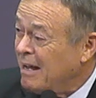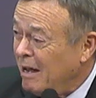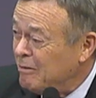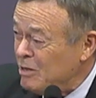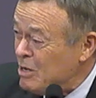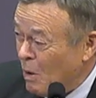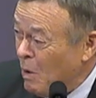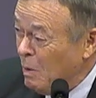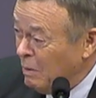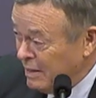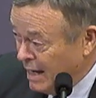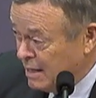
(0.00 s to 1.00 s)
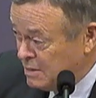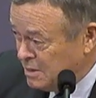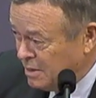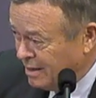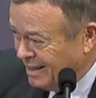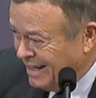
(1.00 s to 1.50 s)
got the old
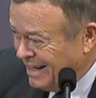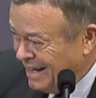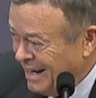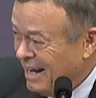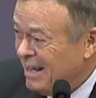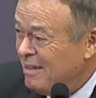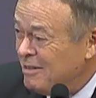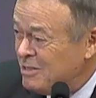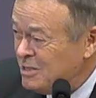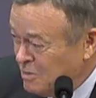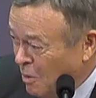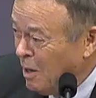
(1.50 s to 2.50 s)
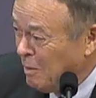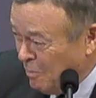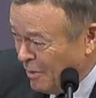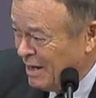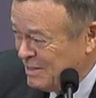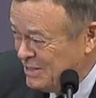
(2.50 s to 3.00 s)
answer the stork
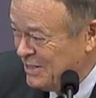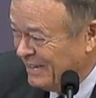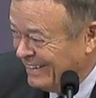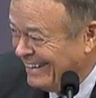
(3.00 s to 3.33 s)
brought you.